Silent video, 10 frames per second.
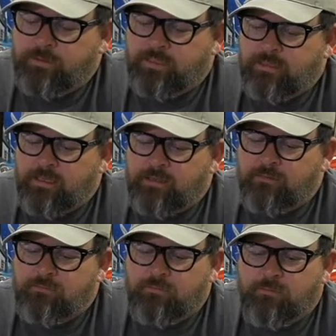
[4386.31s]

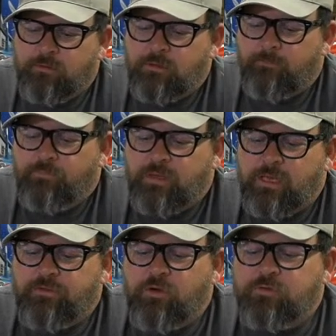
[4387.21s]
And
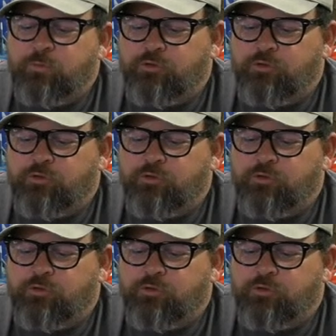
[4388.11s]
those were